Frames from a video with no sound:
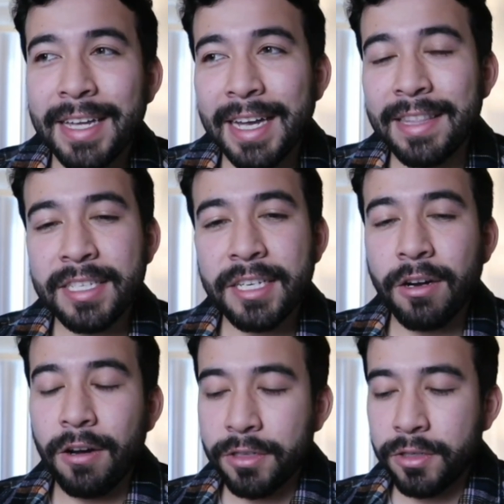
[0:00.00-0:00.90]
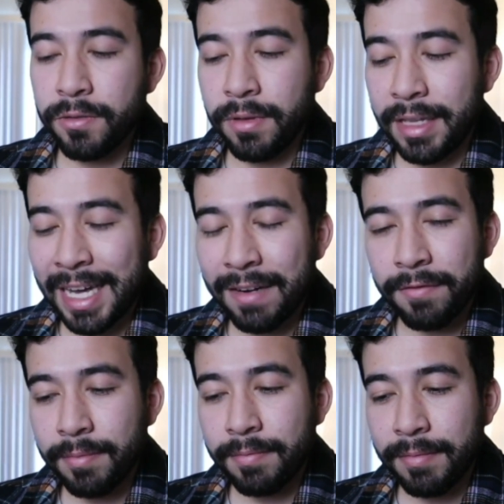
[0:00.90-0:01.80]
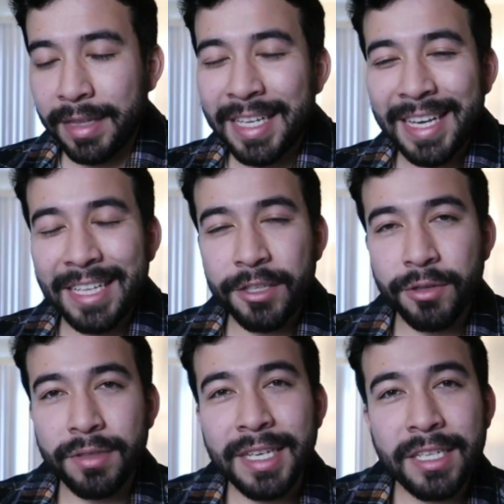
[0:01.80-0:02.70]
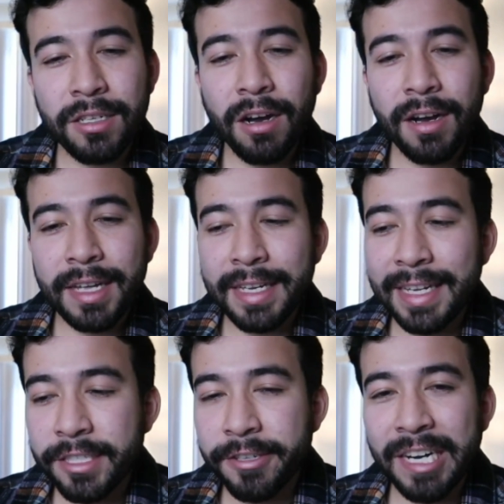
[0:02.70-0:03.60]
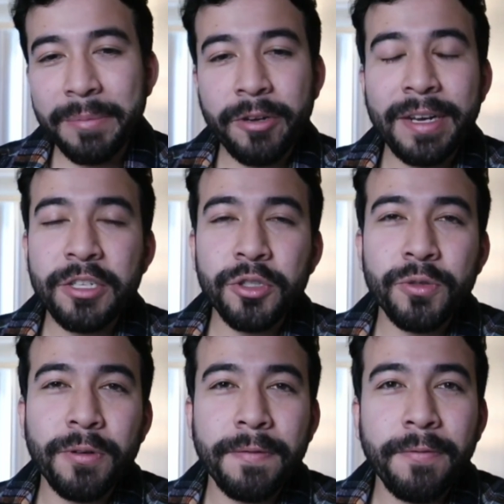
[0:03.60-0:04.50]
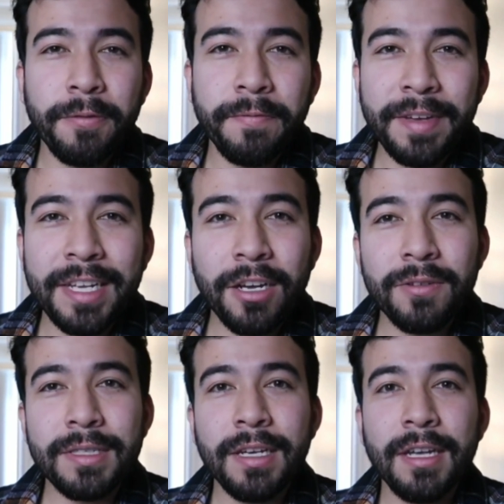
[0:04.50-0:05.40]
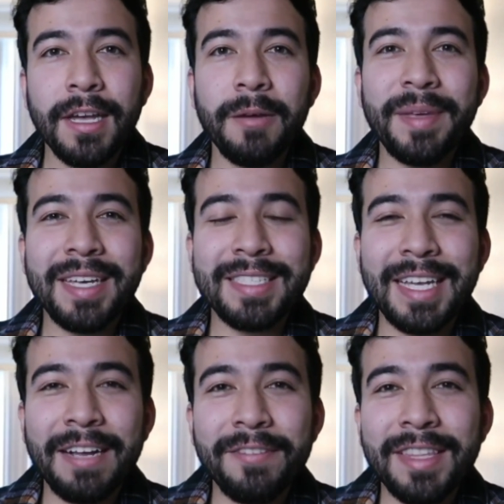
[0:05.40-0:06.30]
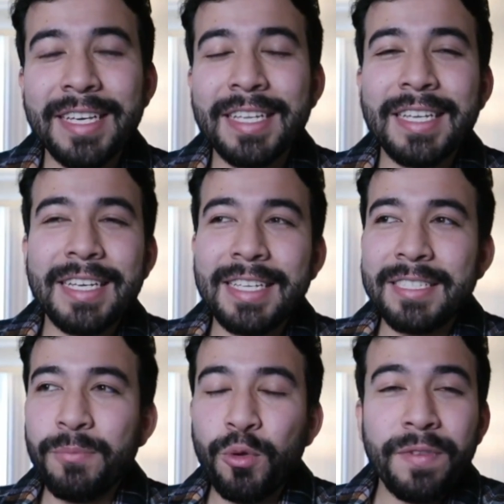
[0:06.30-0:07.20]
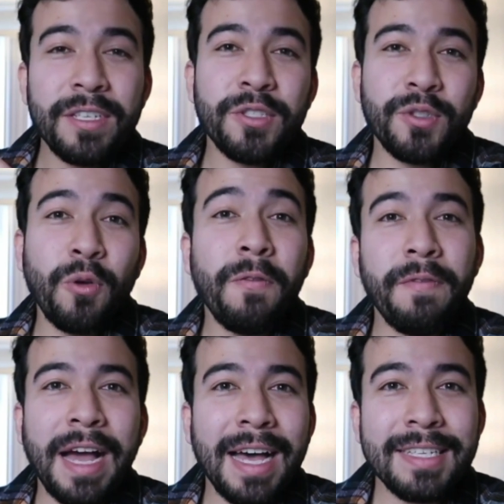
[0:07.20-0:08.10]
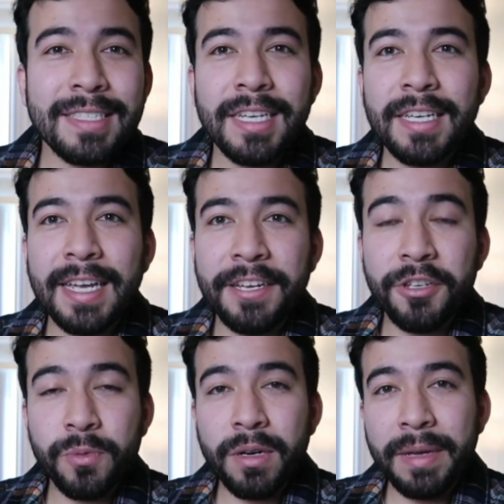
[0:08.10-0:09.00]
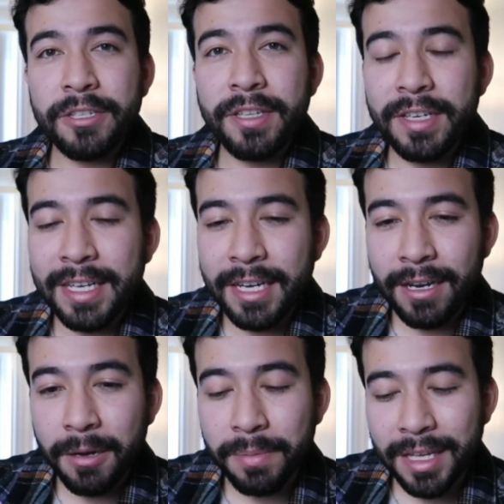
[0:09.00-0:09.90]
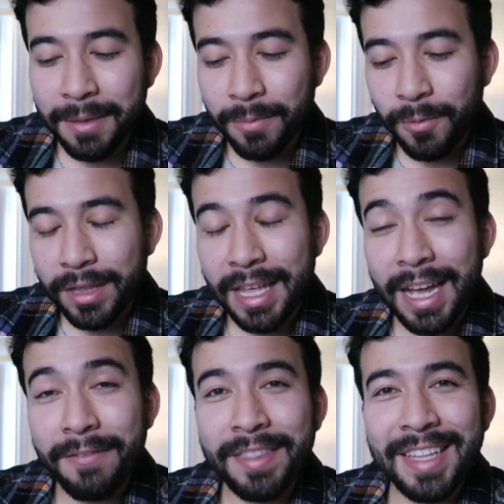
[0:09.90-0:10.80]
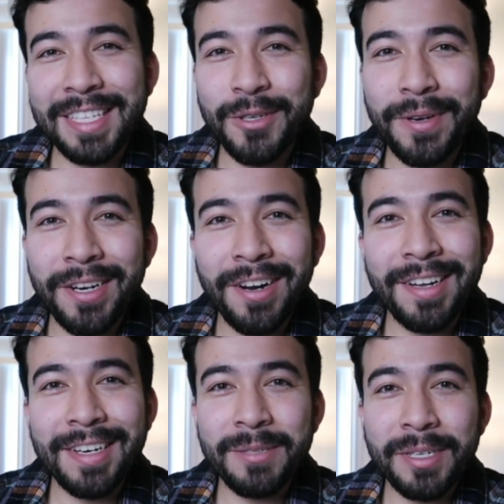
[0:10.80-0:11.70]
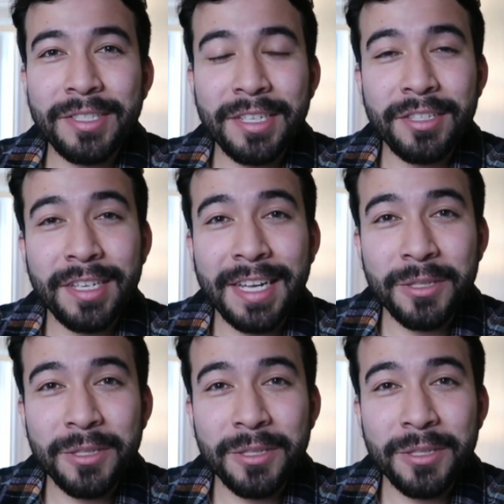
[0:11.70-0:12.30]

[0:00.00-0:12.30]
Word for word: And this can also kind of leak into TikTok and Instagram and create short form videos uh, because everything is moving so fast and you just want to make sure that you can upkeep with everything that's going on, especially in today's